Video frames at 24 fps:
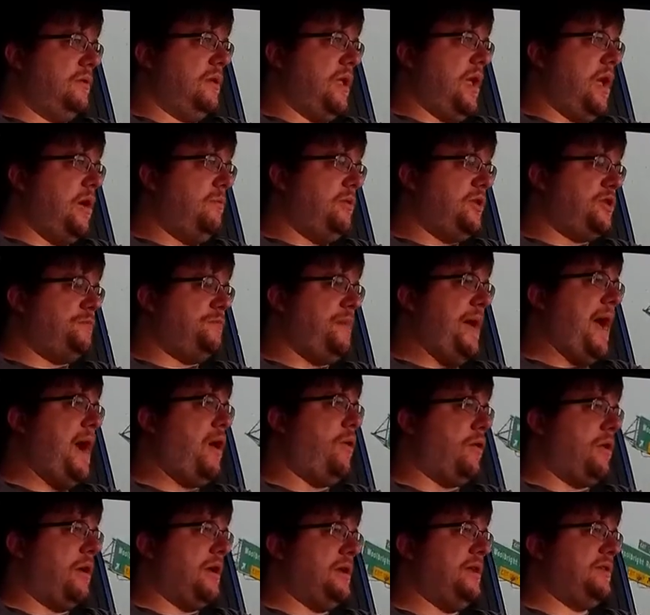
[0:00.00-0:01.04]
how much
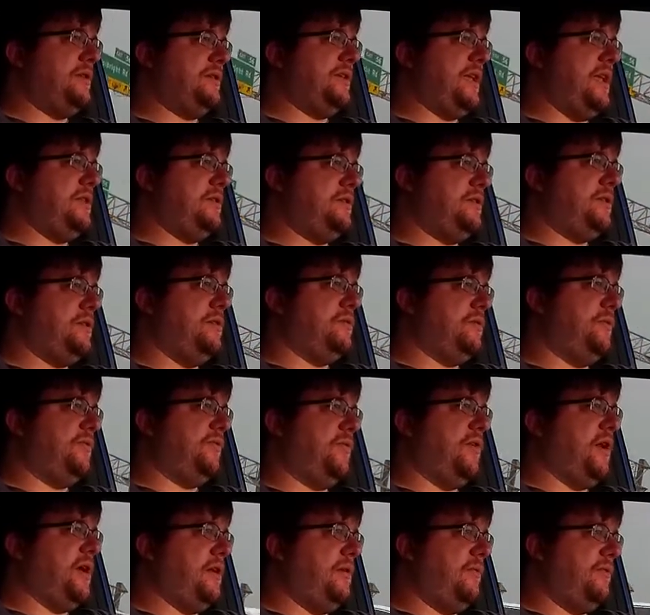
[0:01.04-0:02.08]
power is sent to the
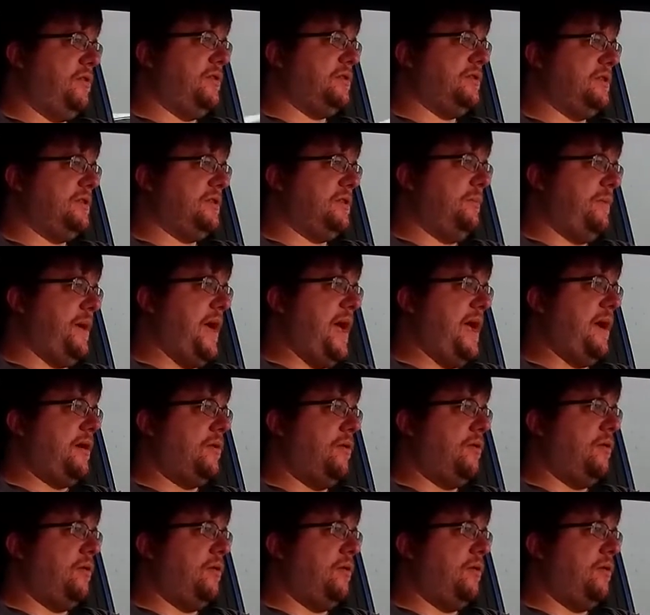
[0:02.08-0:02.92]
front versus the back,